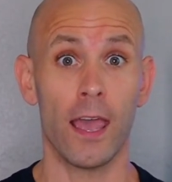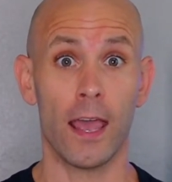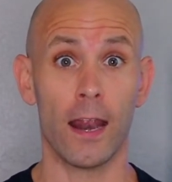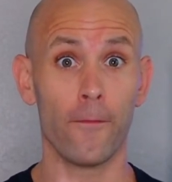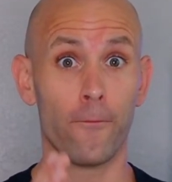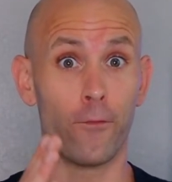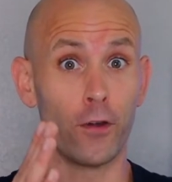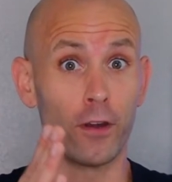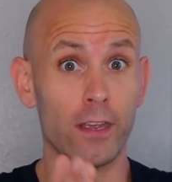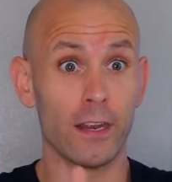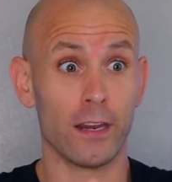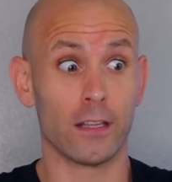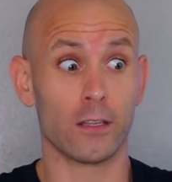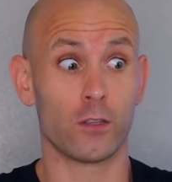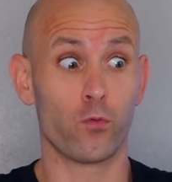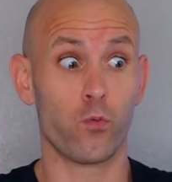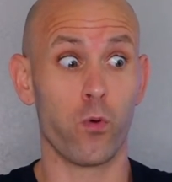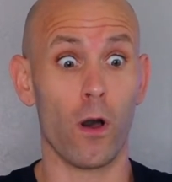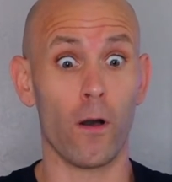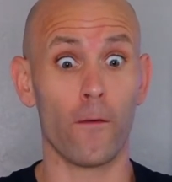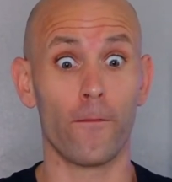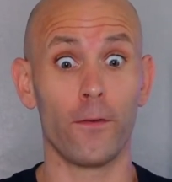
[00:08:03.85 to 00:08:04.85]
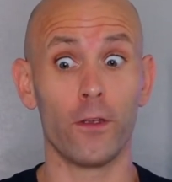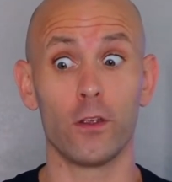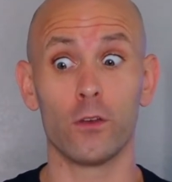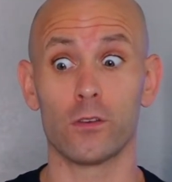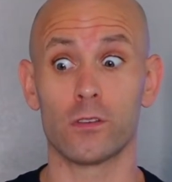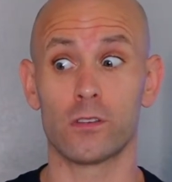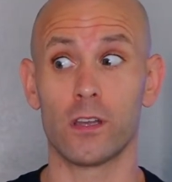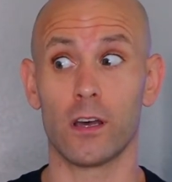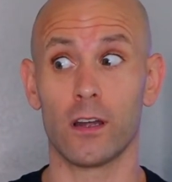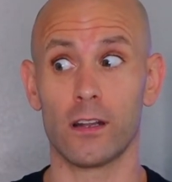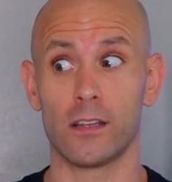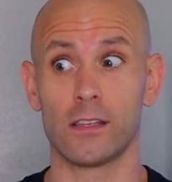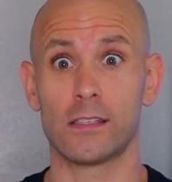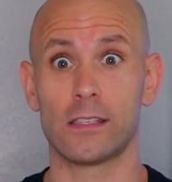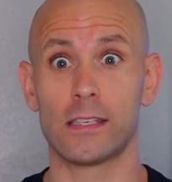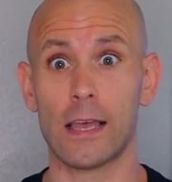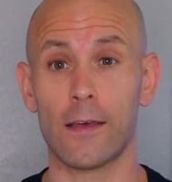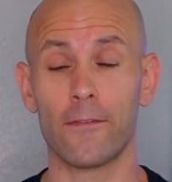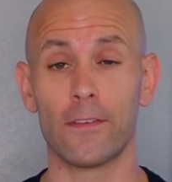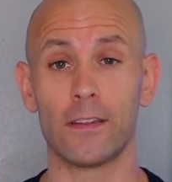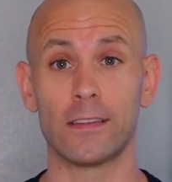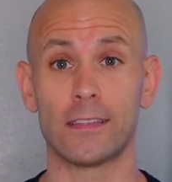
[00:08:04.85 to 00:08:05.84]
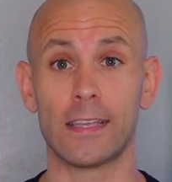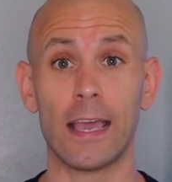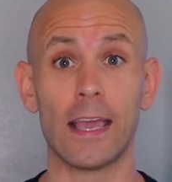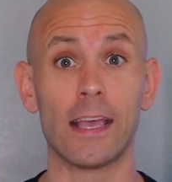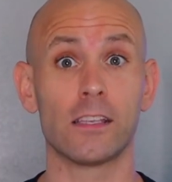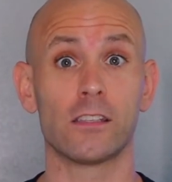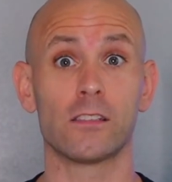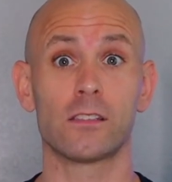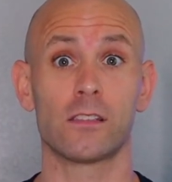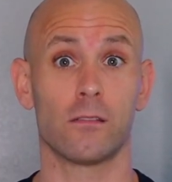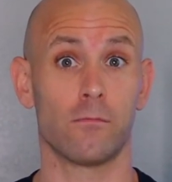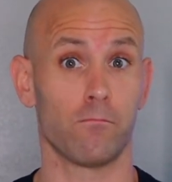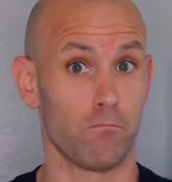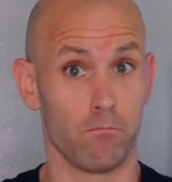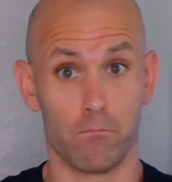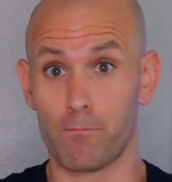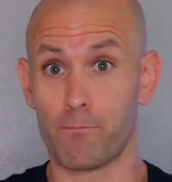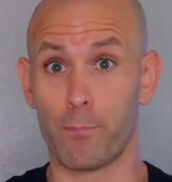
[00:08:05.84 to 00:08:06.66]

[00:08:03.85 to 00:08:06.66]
And if you're getting 12 videos done in seven days,